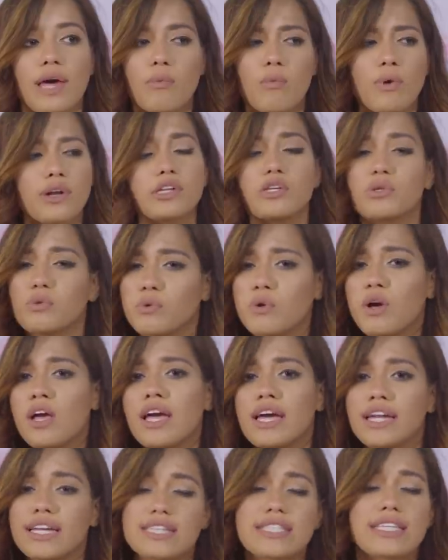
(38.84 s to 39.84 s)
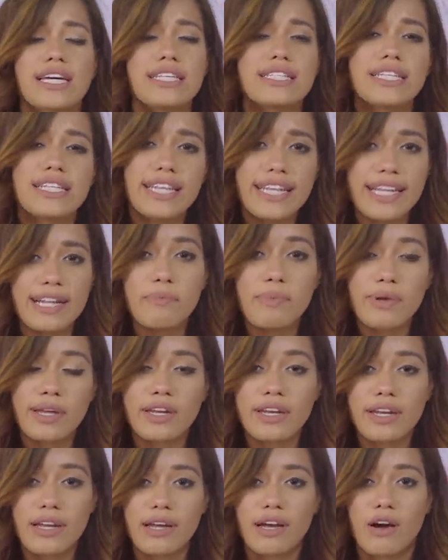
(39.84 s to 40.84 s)
So I wanted to discuss a little
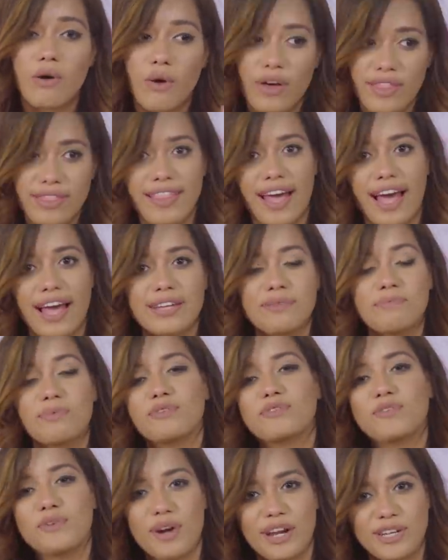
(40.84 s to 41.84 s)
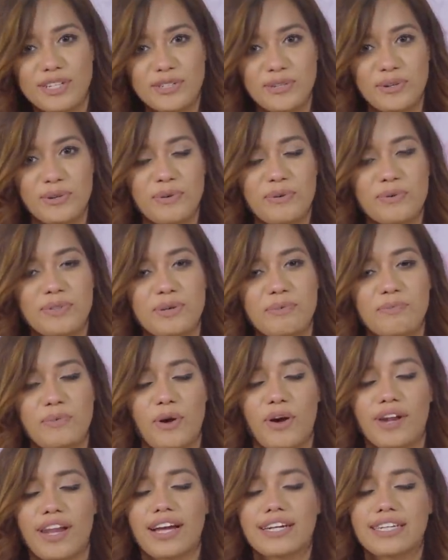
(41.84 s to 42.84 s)
bit on that before I show you the
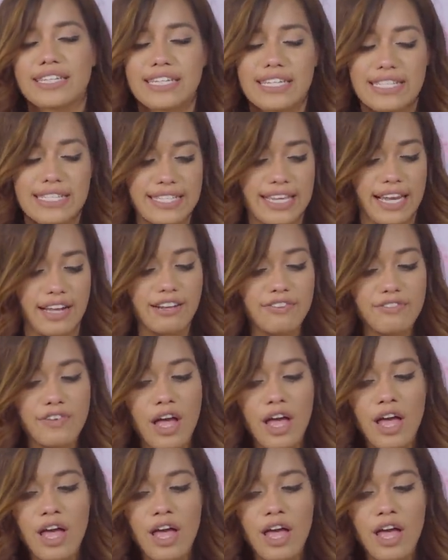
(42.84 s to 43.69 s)
product in itself.